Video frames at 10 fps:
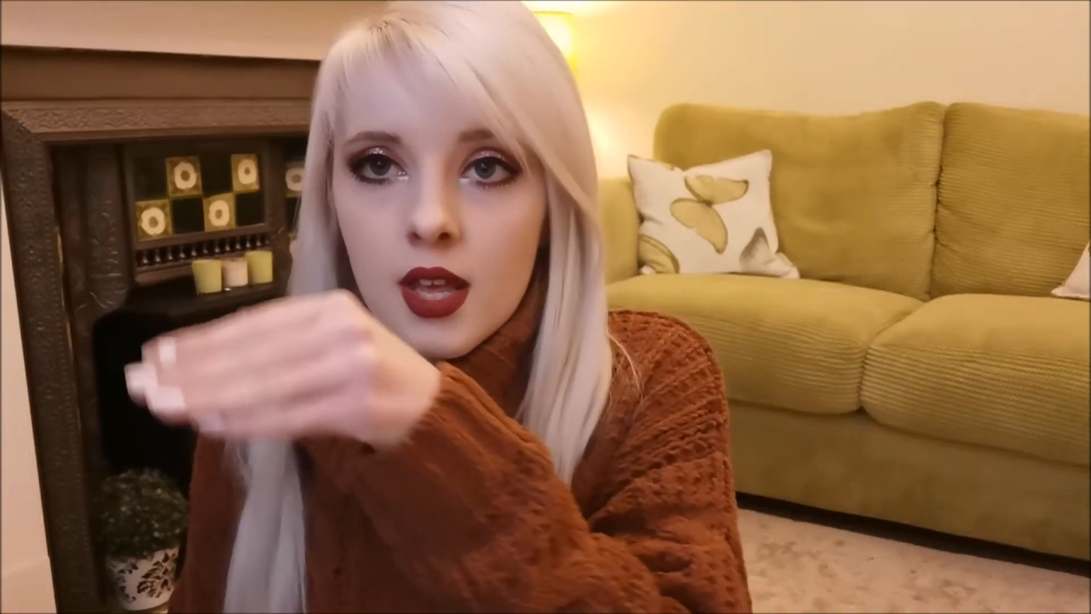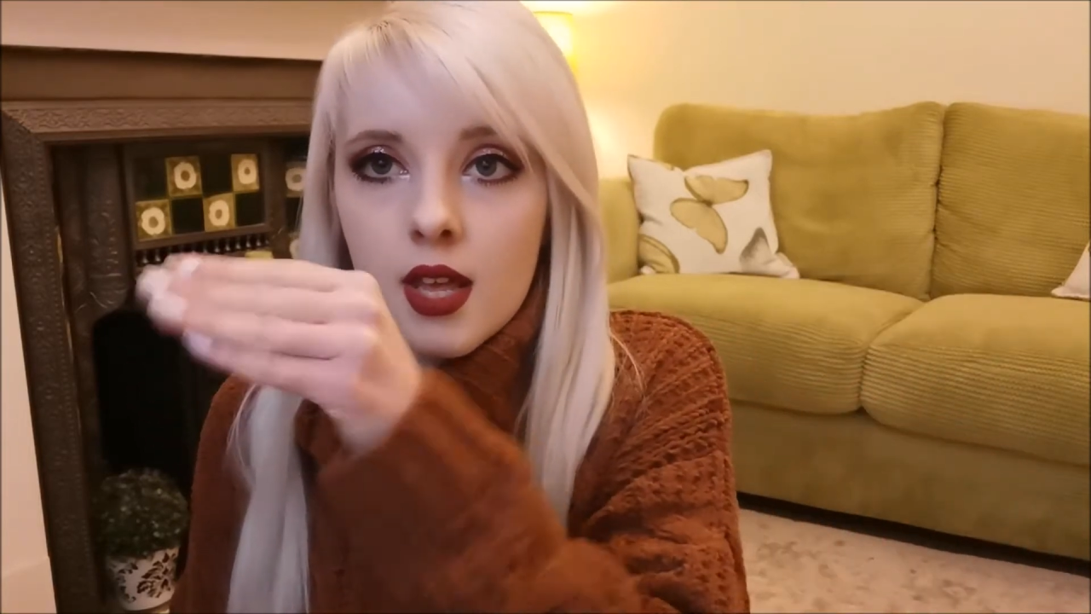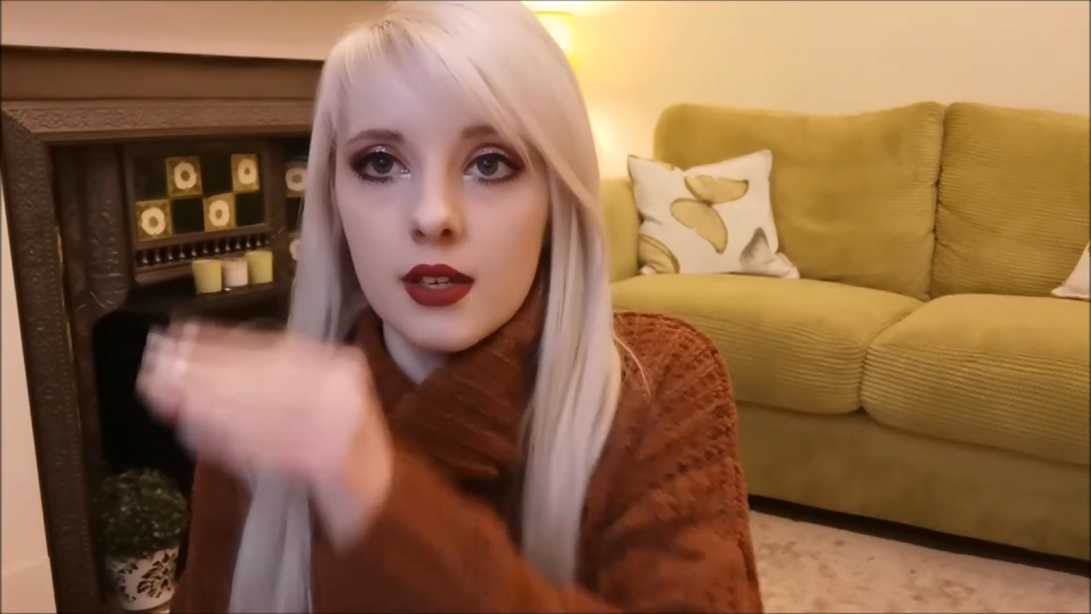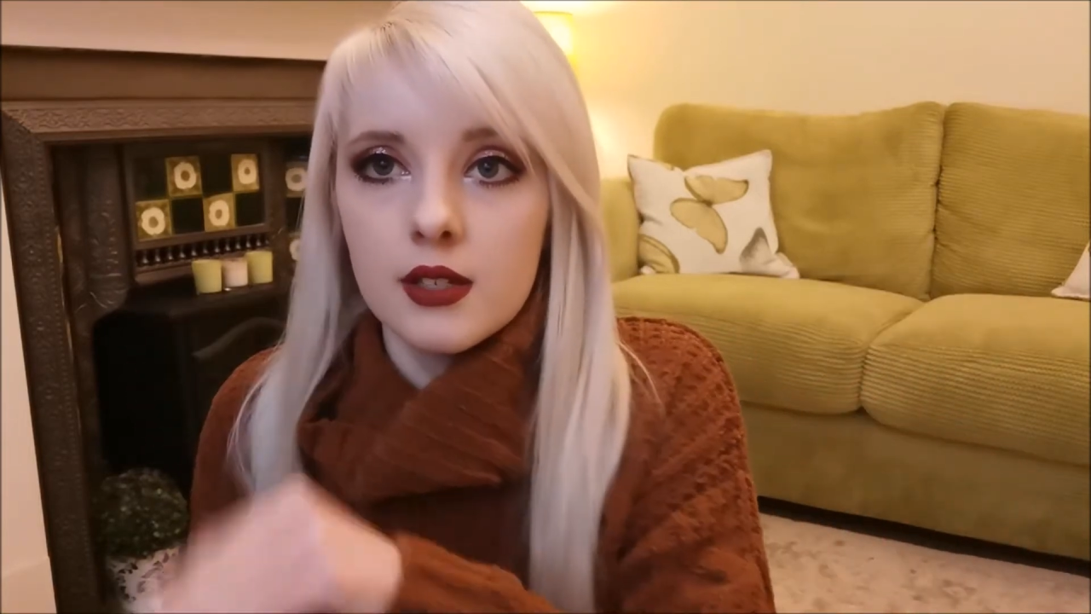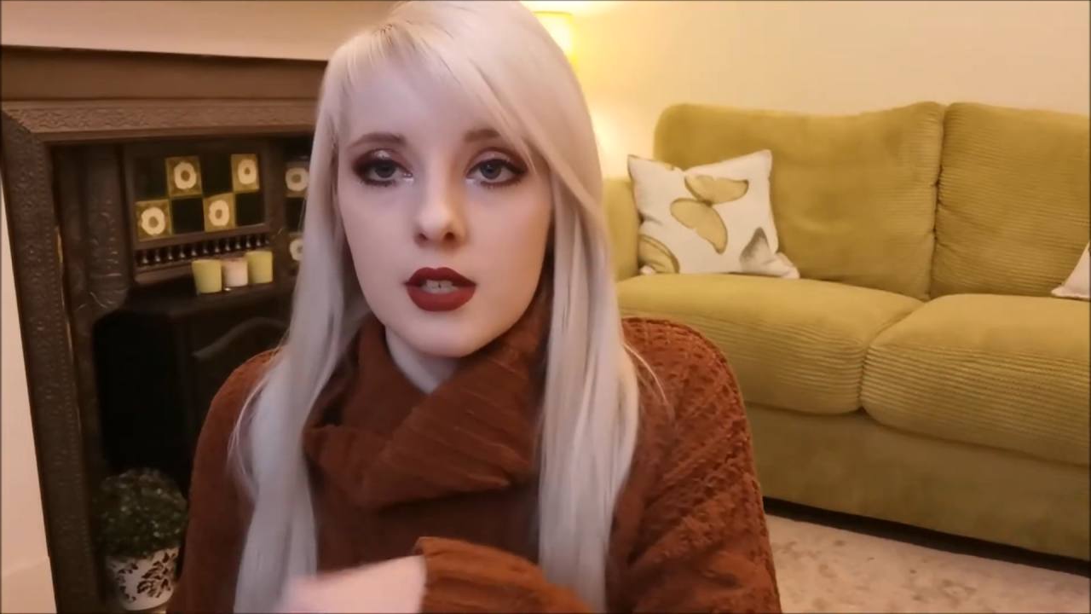
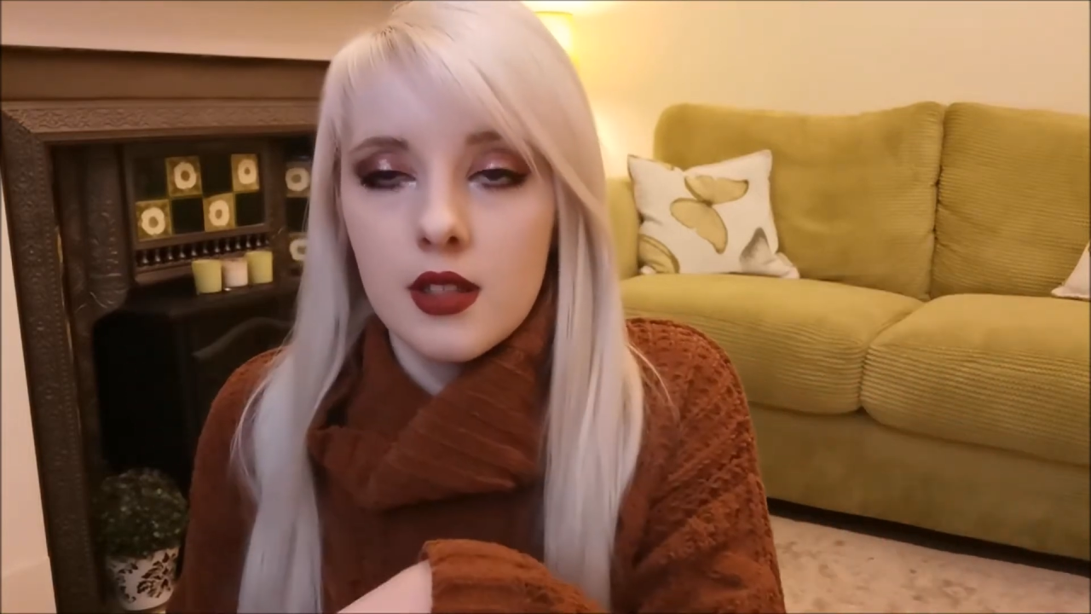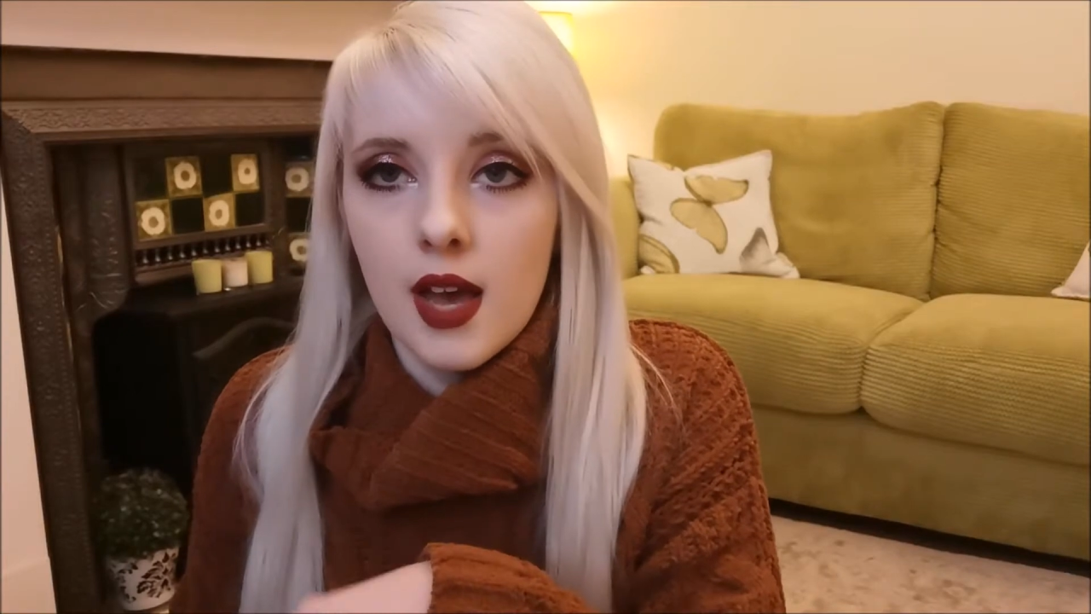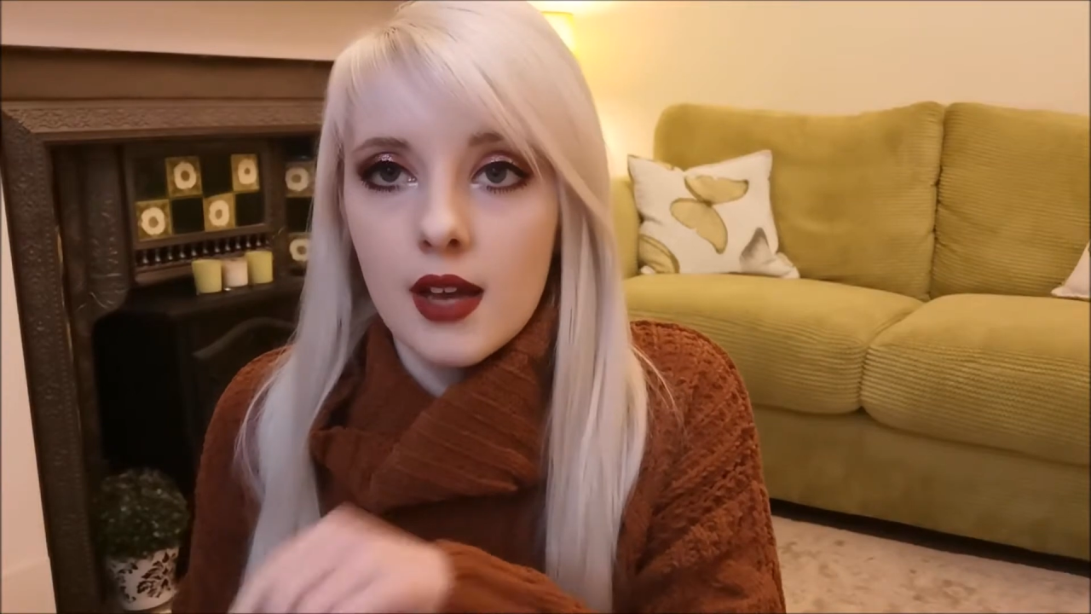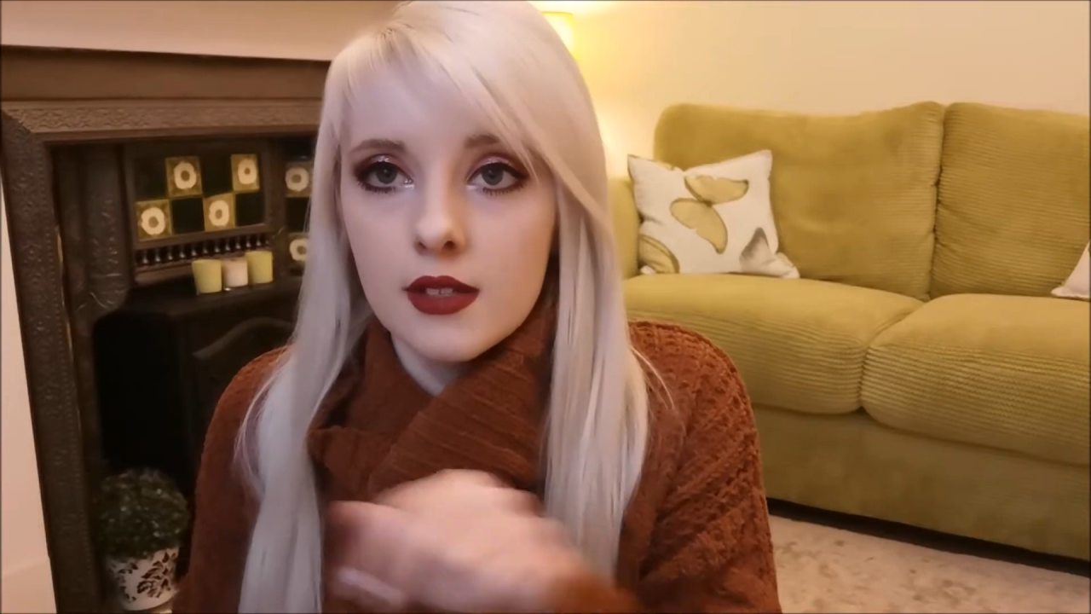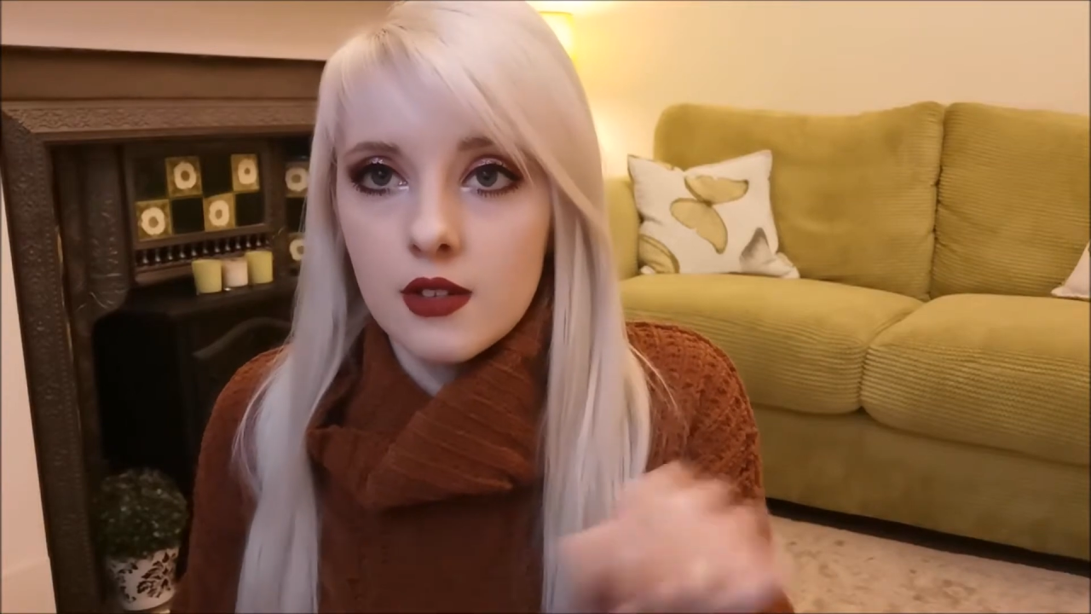into
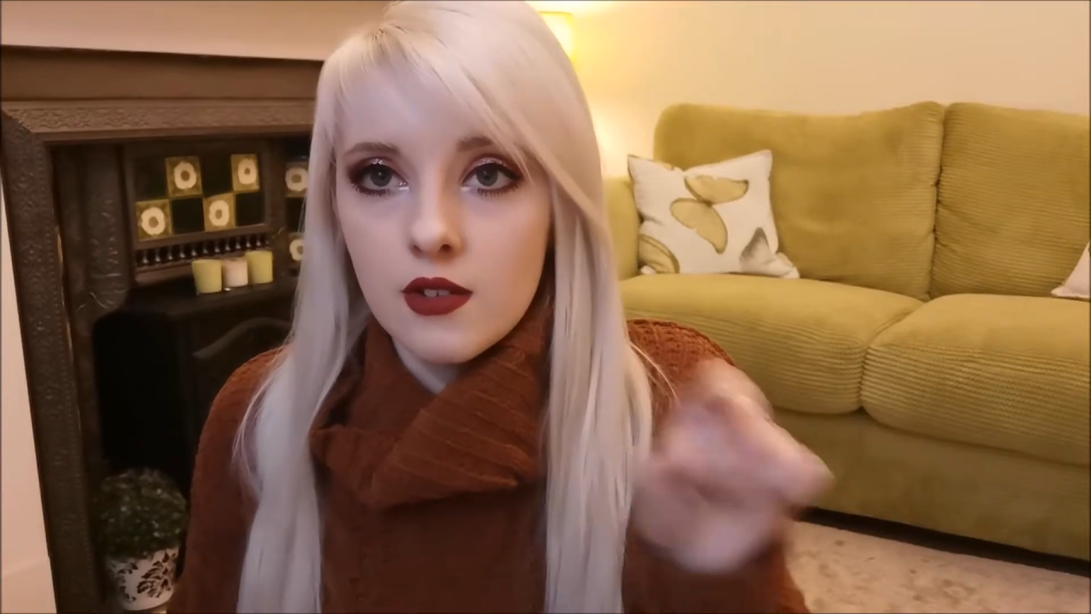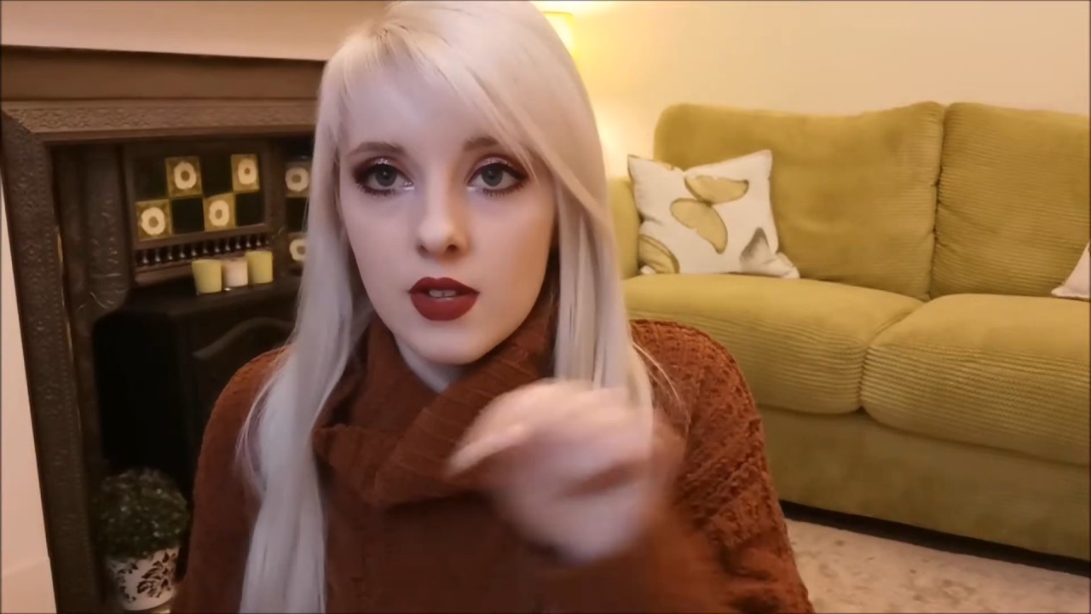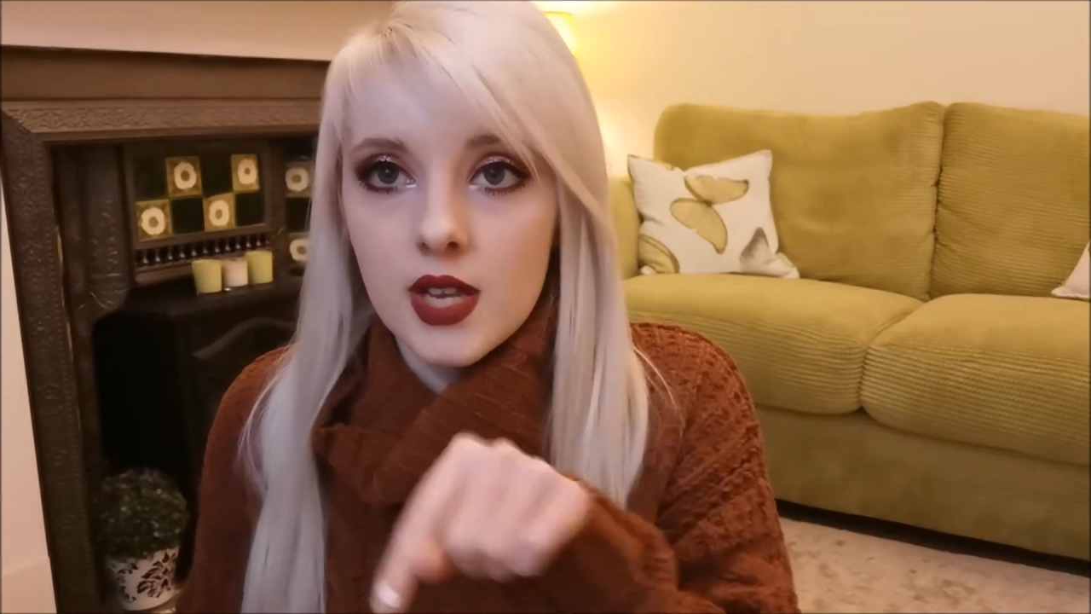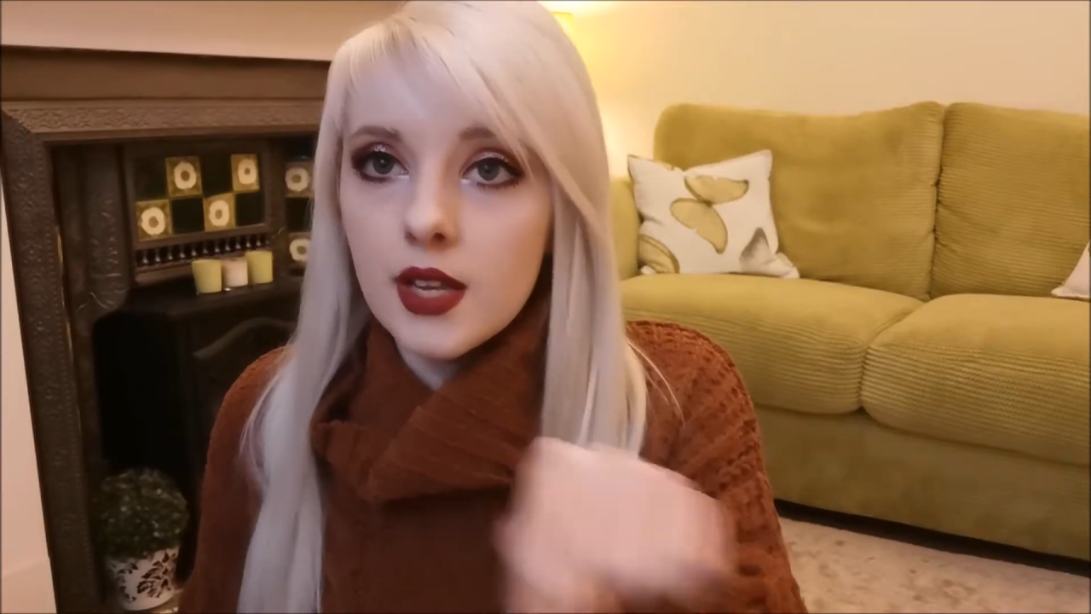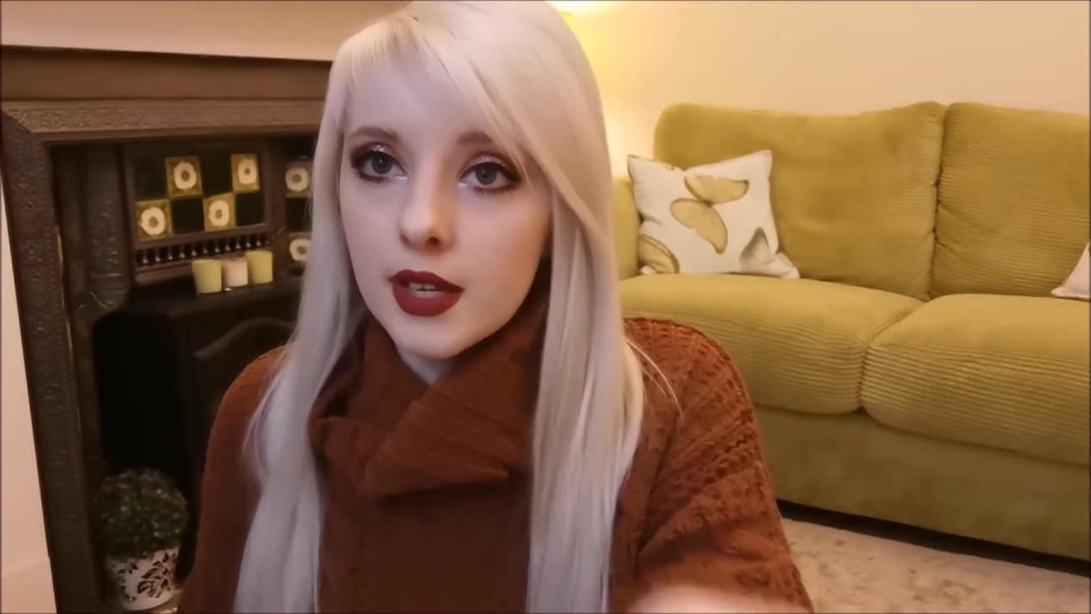that so that he